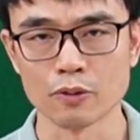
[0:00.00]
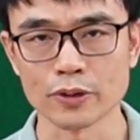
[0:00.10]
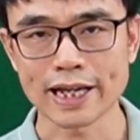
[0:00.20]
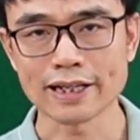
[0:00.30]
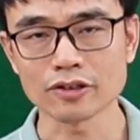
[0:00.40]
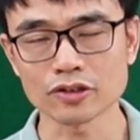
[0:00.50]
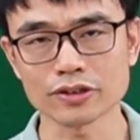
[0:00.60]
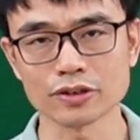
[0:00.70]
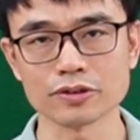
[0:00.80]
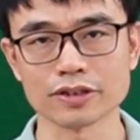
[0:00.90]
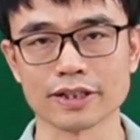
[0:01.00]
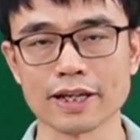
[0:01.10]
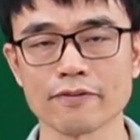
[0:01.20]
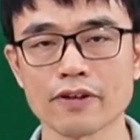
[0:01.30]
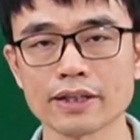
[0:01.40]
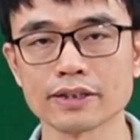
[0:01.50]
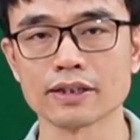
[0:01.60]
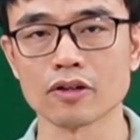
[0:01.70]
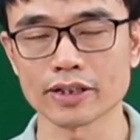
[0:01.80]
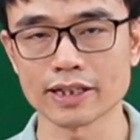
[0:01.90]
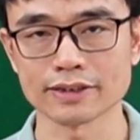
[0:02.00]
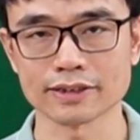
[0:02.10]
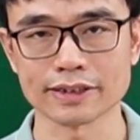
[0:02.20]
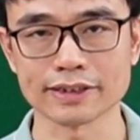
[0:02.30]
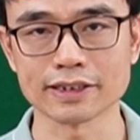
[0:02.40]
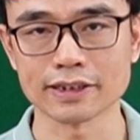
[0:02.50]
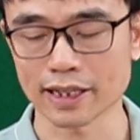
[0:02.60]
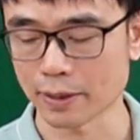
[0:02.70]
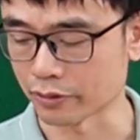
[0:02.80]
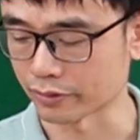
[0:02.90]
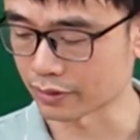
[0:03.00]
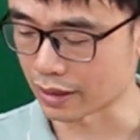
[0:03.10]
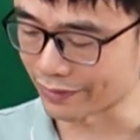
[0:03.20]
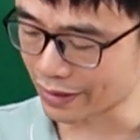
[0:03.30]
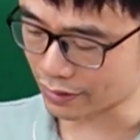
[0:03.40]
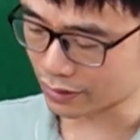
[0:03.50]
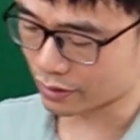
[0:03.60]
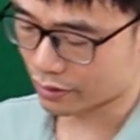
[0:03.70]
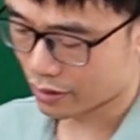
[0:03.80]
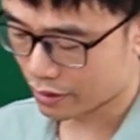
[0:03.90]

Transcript: We cannot just use the Cat5e or Cat6 Ethernet cable connect this